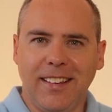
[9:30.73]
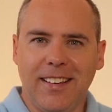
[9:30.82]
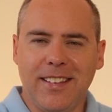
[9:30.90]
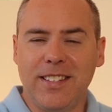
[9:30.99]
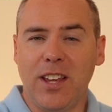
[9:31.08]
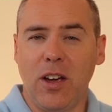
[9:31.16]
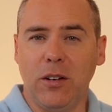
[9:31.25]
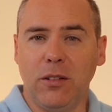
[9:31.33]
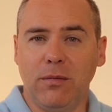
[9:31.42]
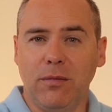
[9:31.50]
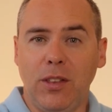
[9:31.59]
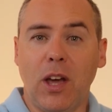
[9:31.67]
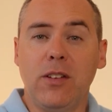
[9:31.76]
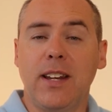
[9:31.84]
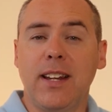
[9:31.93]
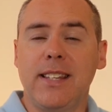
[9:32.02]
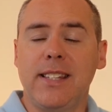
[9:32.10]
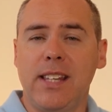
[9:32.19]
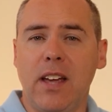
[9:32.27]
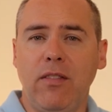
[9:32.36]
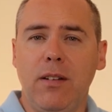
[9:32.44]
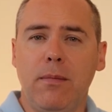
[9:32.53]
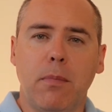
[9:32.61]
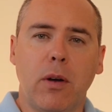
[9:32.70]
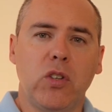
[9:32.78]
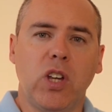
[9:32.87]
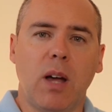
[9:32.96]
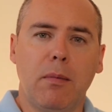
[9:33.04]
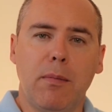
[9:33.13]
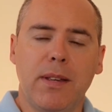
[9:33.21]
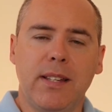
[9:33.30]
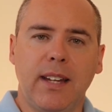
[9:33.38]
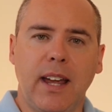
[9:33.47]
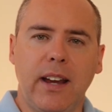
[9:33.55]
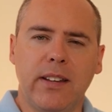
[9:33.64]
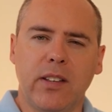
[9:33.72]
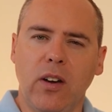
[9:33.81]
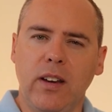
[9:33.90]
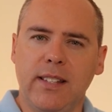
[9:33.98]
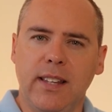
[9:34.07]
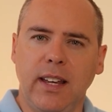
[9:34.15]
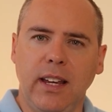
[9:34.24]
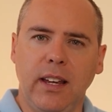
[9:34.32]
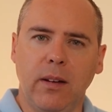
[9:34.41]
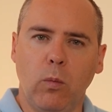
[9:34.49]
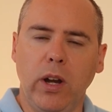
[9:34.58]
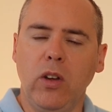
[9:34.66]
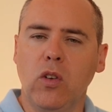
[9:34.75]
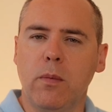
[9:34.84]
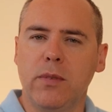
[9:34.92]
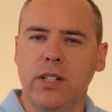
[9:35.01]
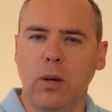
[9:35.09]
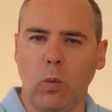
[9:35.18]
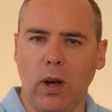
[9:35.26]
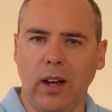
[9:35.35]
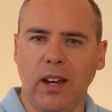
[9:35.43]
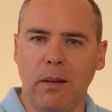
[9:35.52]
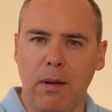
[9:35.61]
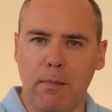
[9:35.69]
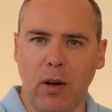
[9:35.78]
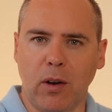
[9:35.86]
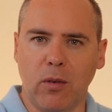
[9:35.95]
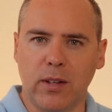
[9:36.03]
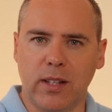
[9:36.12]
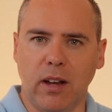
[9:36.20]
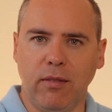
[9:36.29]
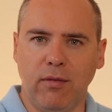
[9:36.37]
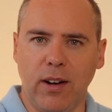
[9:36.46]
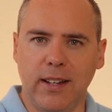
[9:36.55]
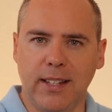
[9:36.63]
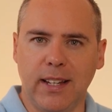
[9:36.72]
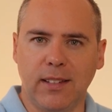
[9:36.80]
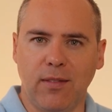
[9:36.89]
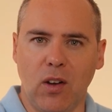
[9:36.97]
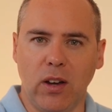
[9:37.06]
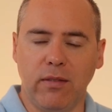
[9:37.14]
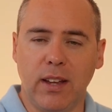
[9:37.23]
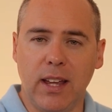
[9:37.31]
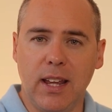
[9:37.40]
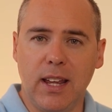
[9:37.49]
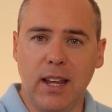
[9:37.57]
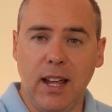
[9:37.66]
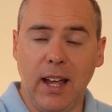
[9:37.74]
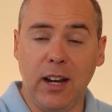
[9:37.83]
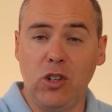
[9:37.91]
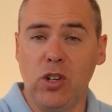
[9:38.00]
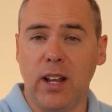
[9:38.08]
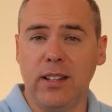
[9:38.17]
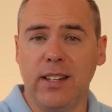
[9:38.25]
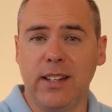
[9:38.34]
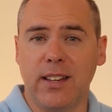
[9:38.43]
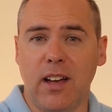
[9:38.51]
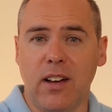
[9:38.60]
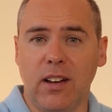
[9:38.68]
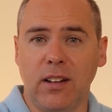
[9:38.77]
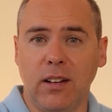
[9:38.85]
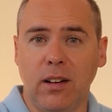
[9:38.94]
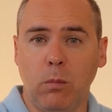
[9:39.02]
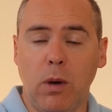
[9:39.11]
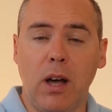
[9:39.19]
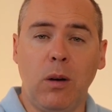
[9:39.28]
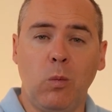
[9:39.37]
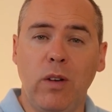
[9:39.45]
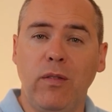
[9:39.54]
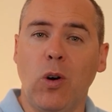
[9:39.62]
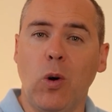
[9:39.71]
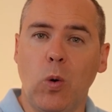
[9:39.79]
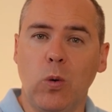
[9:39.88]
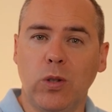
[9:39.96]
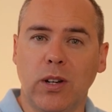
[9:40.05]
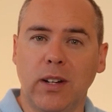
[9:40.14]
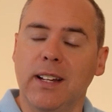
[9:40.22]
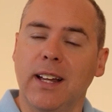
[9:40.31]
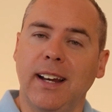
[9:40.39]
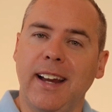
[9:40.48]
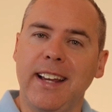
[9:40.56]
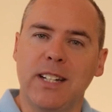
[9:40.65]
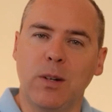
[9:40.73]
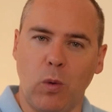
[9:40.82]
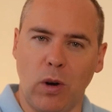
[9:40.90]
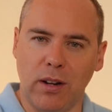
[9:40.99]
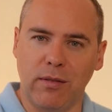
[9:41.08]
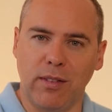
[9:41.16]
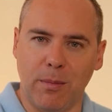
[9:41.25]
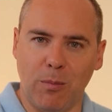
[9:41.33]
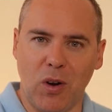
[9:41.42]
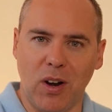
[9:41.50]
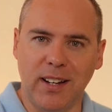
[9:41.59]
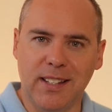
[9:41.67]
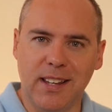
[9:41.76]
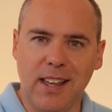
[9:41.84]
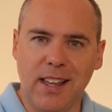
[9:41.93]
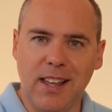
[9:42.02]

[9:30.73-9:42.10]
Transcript: So those are the seven most common mistakes I see when it comes to working in Microsoft 365. And the chances are, well, we've all done at least one of them right.